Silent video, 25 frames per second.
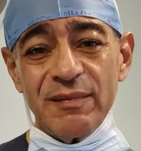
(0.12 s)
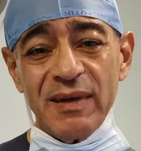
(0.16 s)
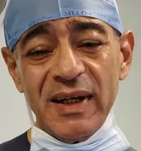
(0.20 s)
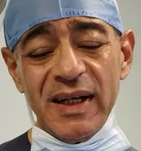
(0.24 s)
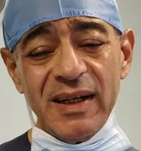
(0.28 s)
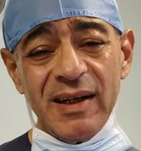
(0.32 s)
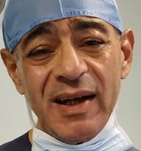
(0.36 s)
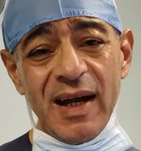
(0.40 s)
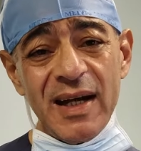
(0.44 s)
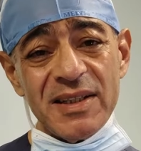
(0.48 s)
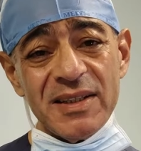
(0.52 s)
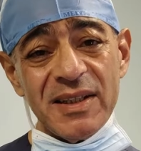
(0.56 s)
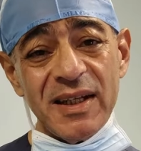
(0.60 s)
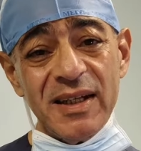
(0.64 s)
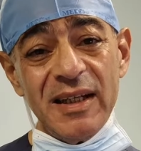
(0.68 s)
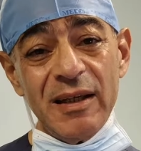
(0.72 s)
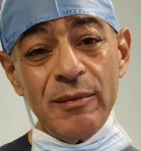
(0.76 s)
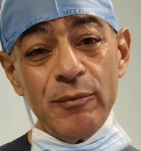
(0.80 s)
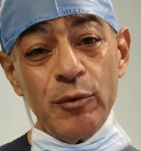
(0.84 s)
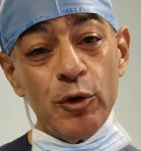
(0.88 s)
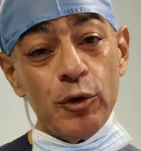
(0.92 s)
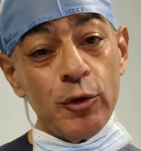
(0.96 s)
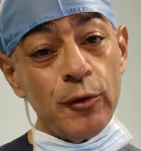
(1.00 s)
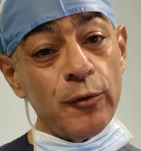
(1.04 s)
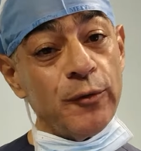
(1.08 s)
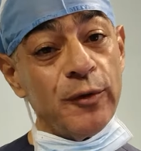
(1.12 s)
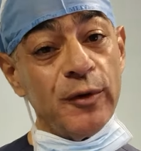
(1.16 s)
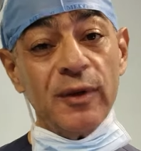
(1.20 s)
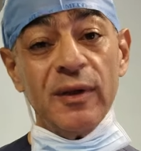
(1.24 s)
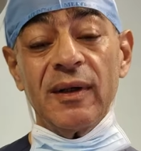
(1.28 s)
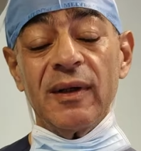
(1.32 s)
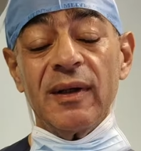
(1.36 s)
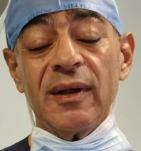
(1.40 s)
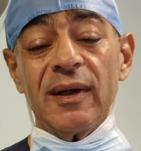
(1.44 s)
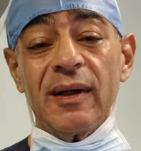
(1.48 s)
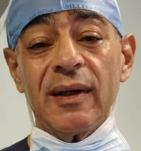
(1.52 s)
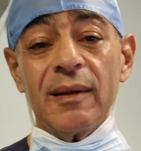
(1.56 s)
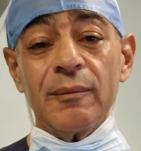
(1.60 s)
very nice lady,
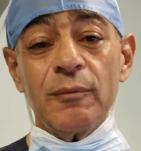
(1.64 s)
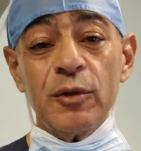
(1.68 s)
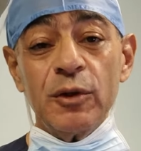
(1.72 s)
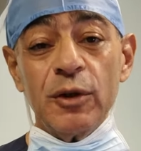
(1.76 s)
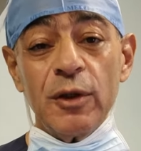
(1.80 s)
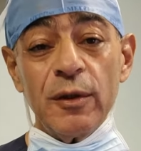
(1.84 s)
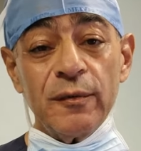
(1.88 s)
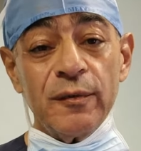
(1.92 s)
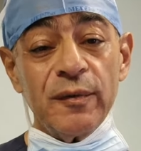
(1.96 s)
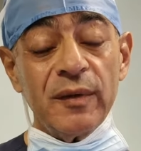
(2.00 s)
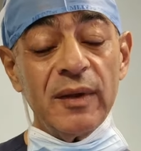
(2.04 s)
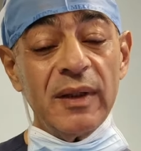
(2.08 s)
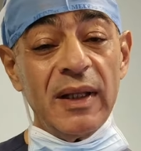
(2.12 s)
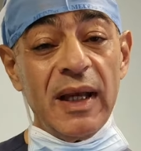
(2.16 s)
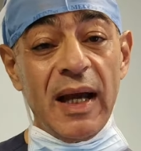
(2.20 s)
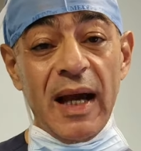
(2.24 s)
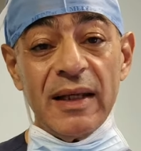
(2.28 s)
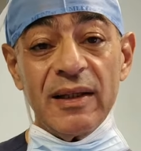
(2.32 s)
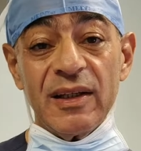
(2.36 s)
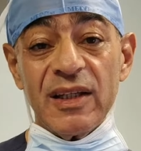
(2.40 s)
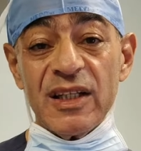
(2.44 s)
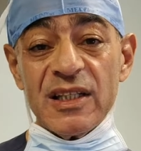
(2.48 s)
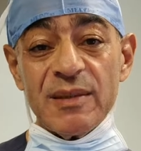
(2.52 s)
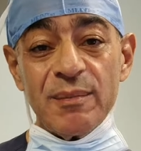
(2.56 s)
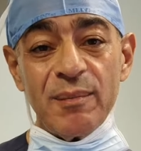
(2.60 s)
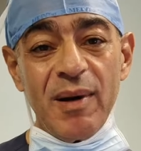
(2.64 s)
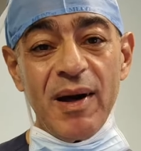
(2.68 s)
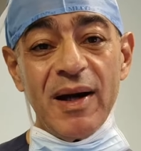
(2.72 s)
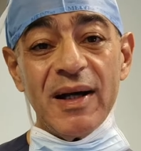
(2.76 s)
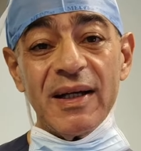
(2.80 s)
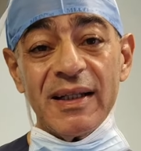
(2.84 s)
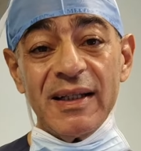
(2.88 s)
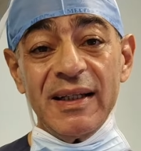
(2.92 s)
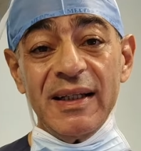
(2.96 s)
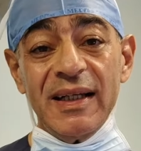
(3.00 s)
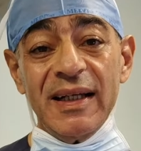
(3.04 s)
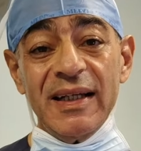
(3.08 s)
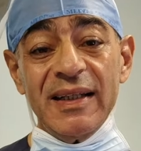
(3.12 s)
beautiful, beautiful and
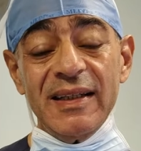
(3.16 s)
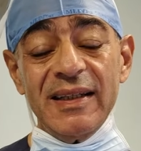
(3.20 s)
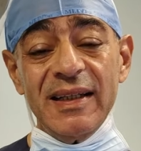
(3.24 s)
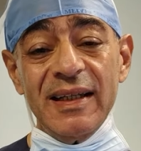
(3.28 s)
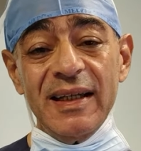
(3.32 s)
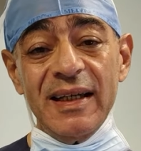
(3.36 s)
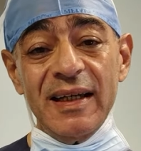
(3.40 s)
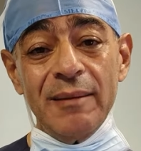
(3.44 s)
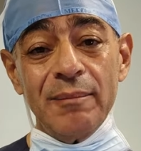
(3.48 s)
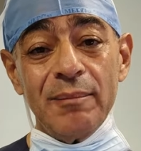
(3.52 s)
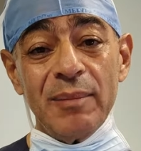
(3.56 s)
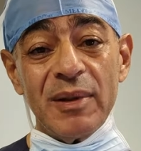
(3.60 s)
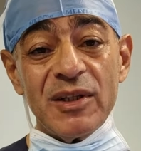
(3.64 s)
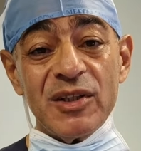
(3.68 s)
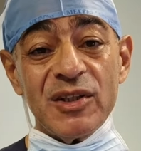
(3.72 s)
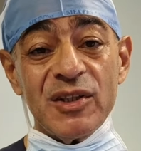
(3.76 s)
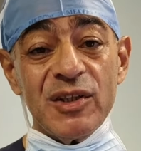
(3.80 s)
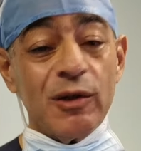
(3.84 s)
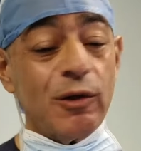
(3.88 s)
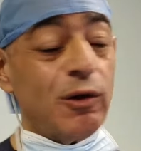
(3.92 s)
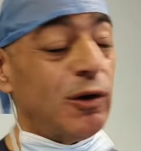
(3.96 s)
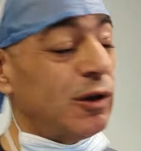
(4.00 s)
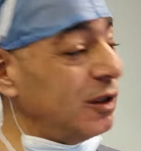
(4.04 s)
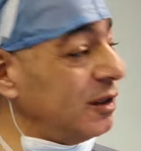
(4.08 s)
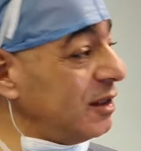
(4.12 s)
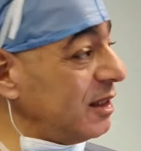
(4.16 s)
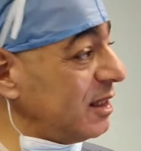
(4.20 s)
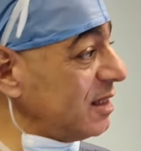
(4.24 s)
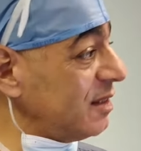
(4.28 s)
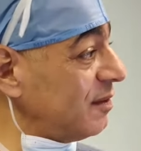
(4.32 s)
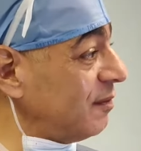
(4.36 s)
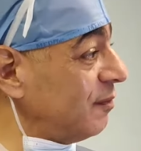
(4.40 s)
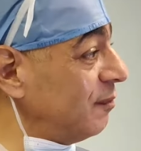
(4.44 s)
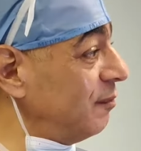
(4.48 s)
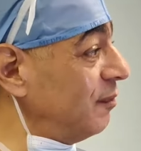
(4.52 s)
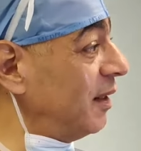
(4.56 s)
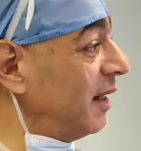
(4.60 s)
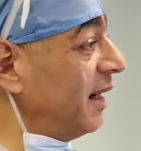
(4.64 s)
smart lady, but she got
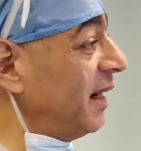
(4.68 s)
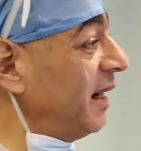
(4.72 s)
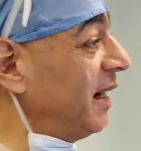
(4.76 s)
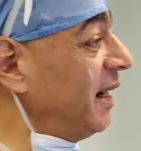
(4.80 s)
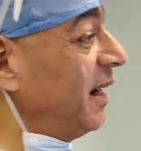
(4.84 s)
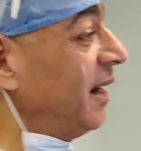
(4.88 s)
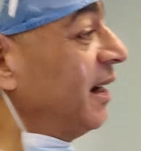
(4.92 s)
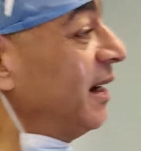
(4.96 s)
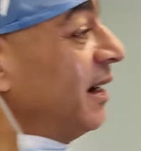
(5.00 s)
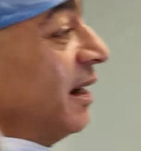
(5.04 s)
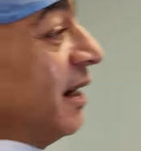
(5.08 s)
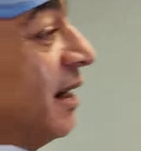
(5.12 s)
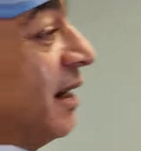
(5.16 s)
this very